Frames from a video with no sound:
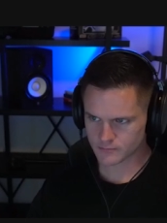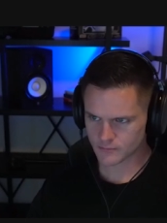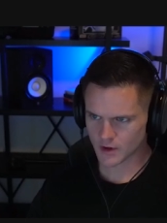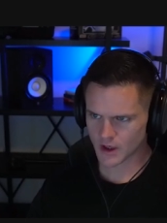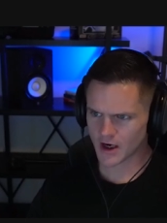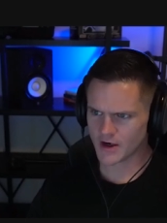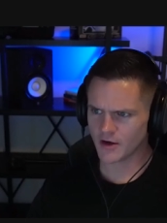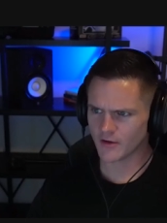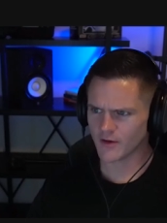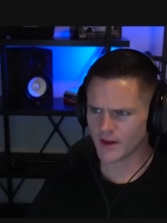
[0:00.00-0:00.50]

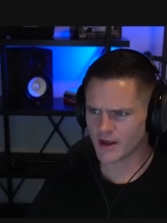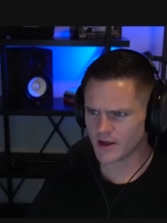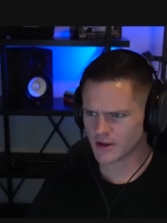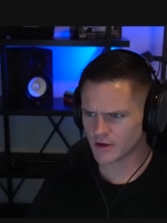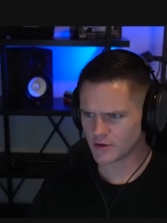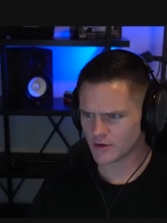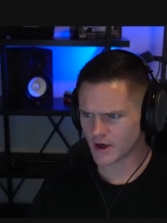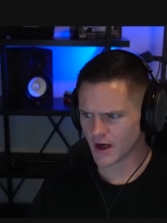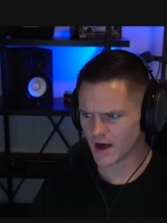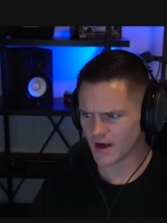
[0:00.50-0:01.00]
I know that
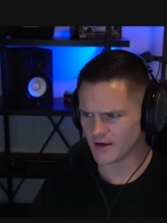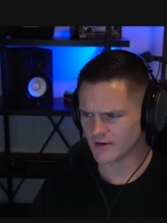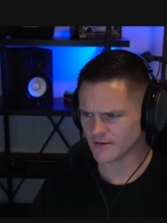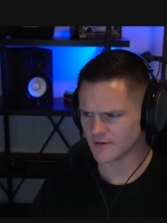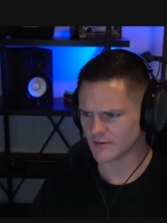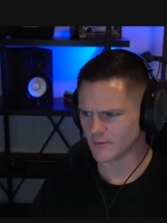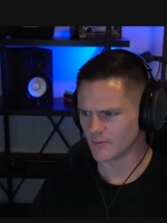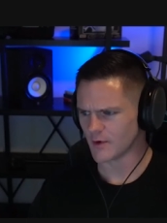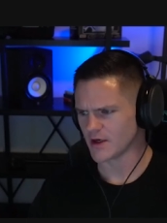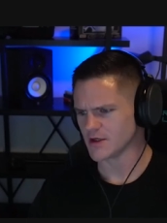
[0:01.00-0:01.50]
you
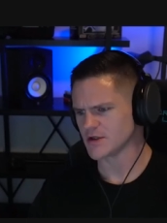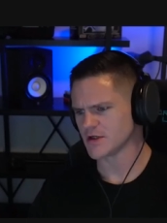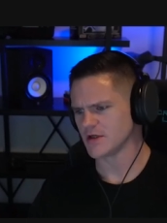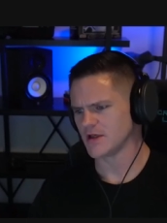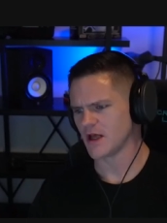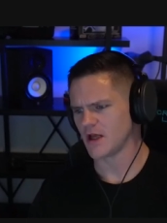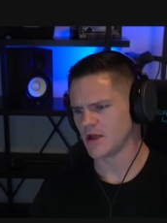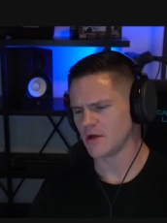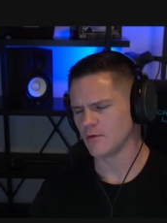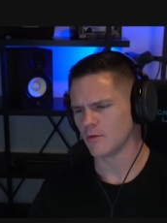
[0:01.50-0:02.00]
guys mentioned
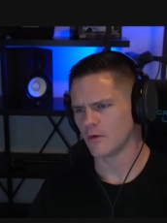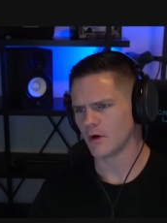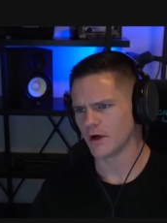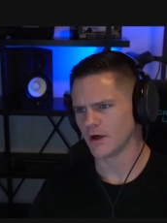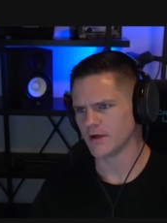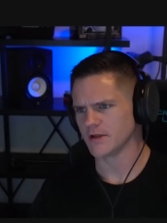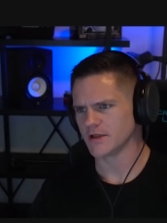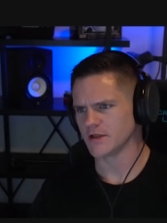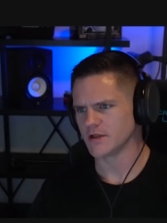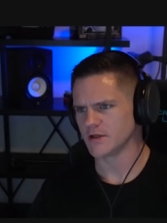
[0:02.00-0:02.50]
that you
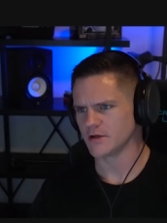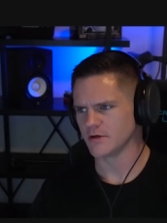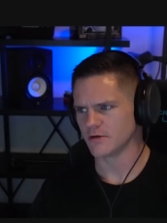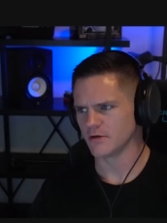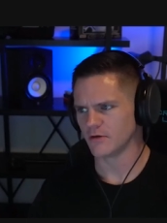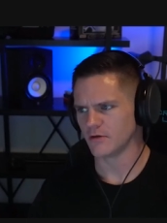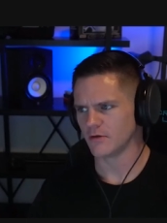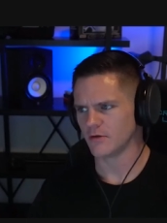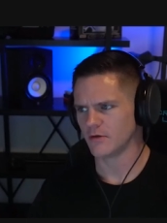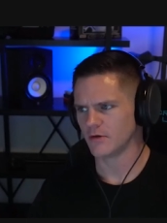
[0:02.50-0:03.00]
wanted to
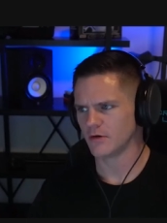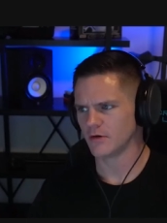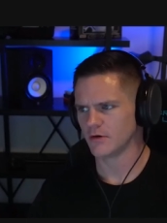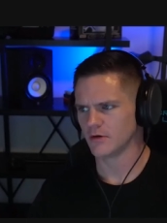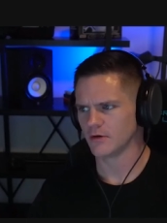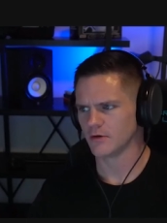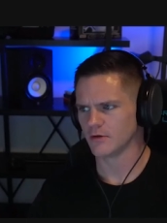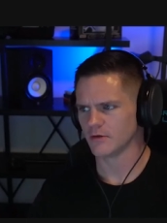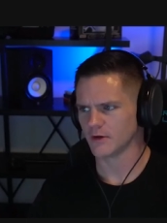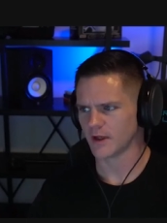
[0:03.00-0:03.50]
do
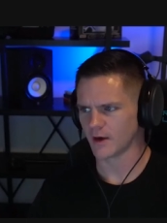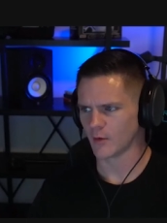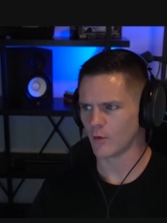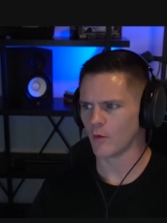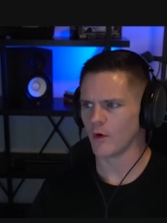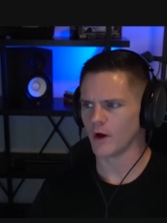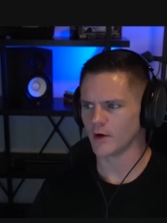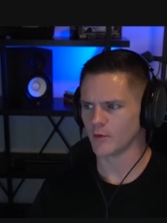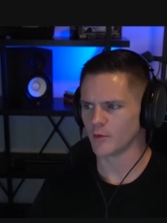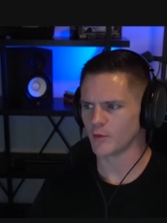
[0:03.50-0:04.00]
like
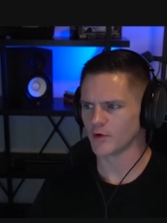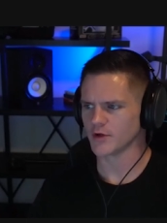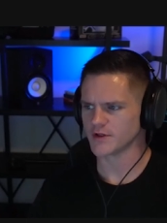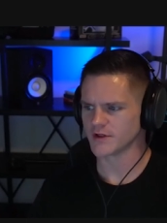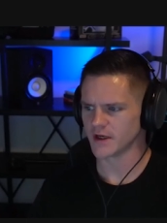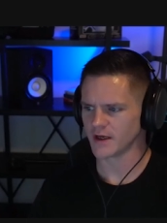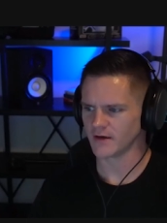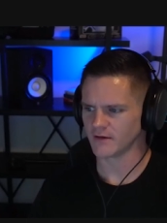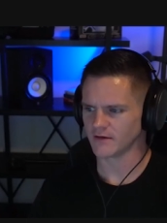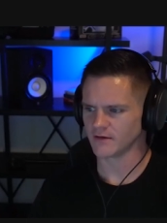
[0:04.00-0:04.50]
one
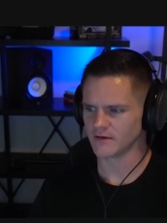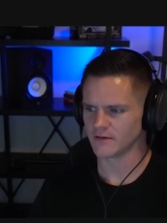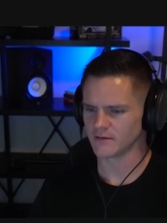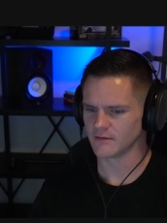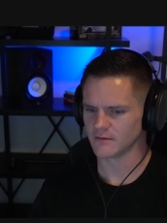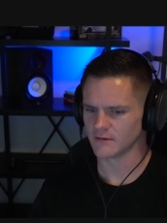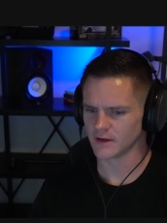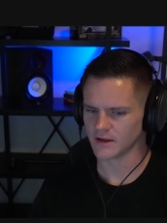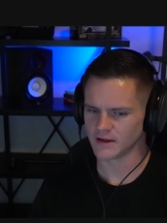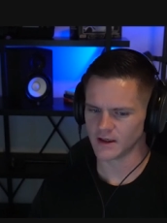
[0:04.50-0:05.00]
percent
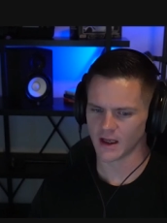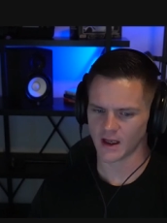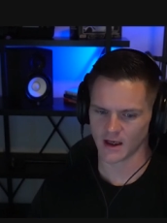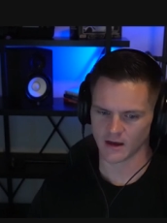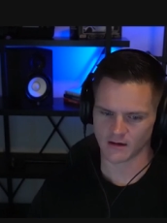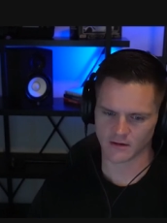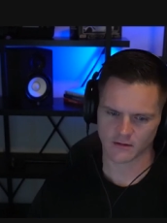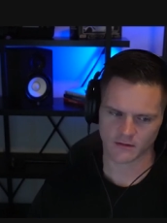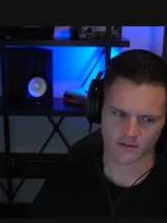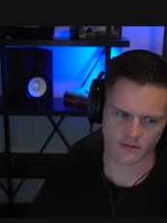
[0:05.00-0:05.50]
a
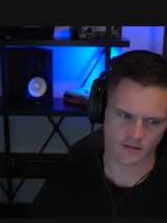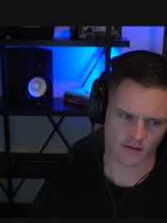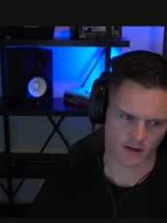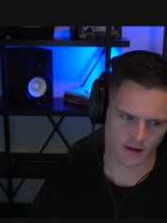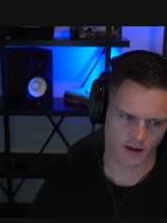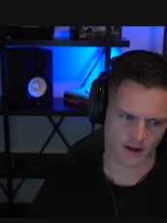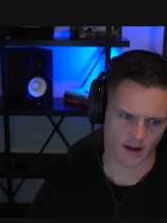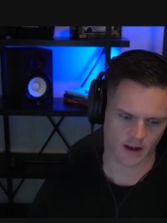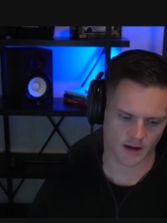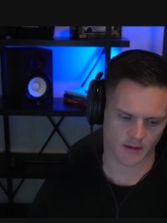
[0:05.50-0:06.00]
day,
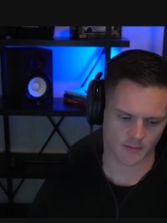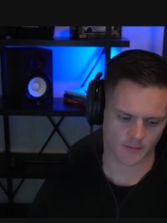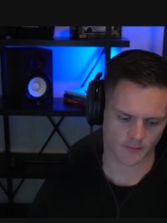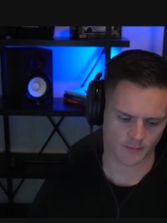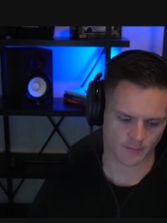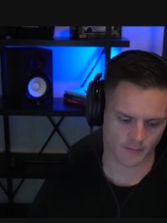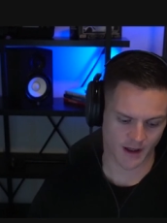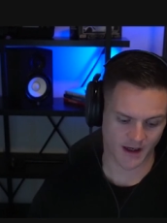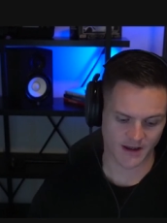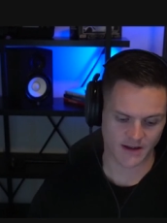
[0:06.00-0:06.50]
um,
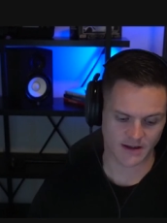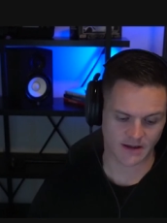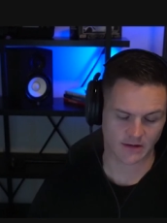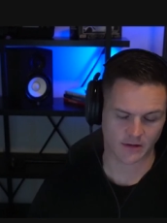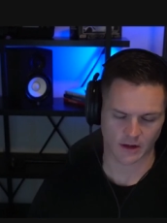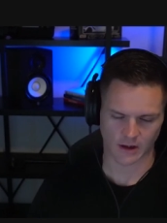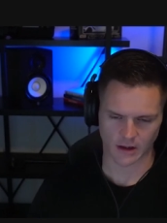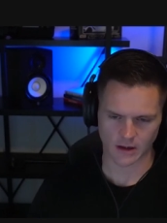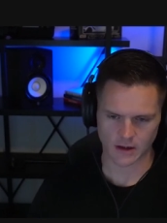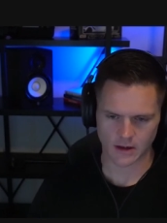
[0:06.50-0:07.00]

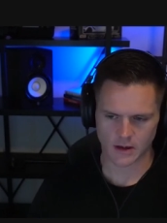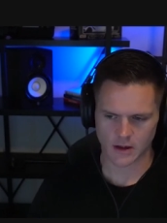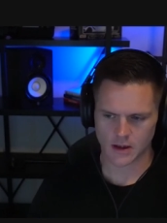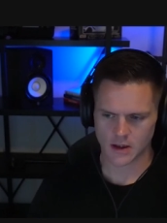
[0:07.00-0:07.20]
ideally.